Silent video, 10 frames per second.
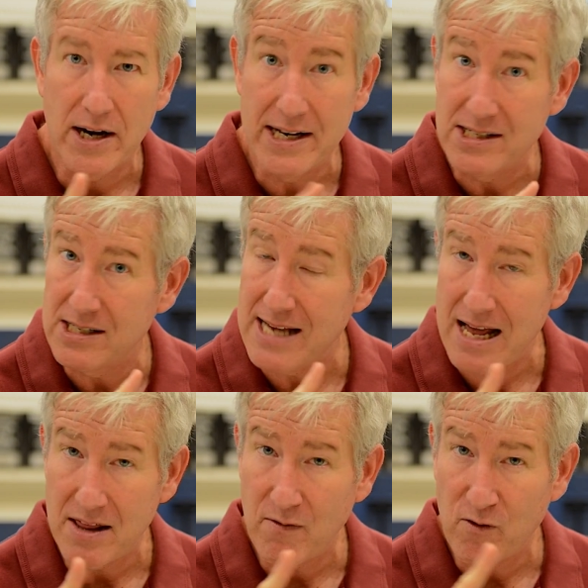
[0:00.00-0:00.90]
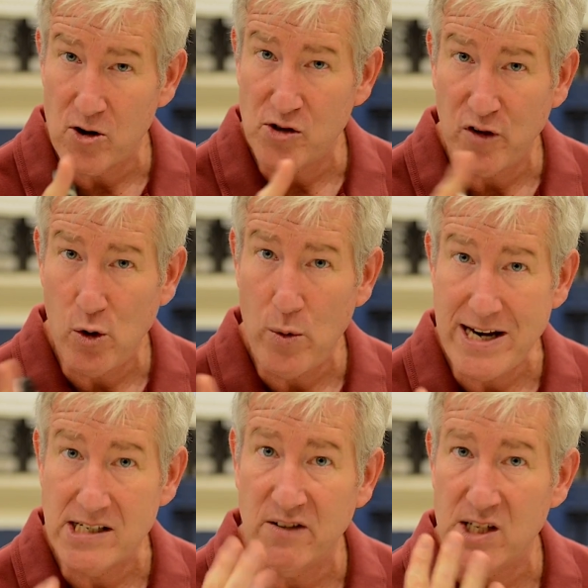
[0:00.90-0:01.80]
and this is that first few
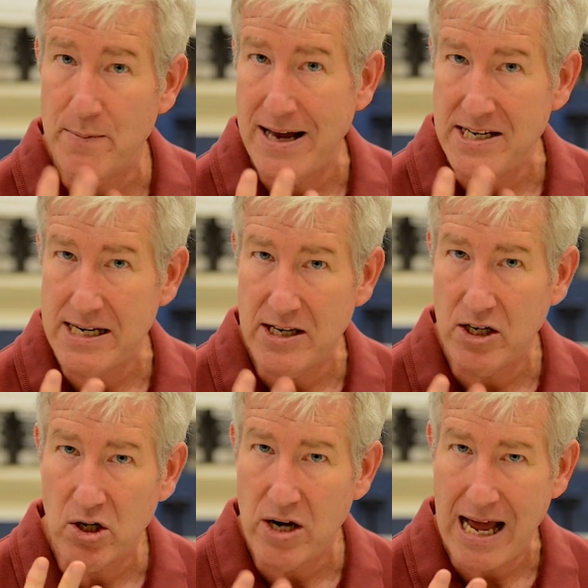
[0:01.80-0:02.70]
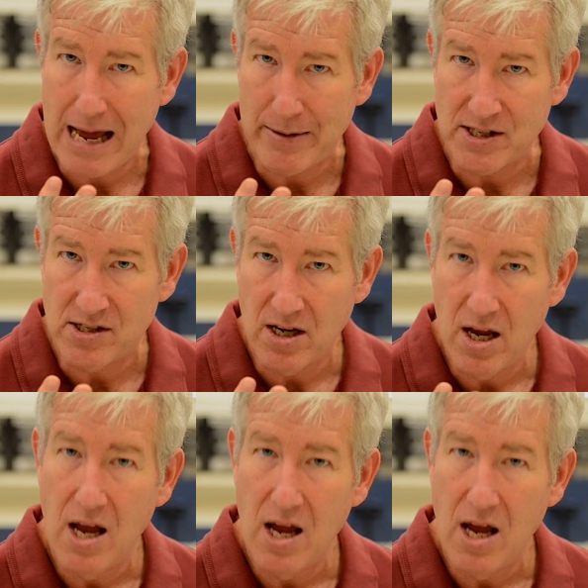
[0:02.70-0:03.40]
weeks of cementing into good habits,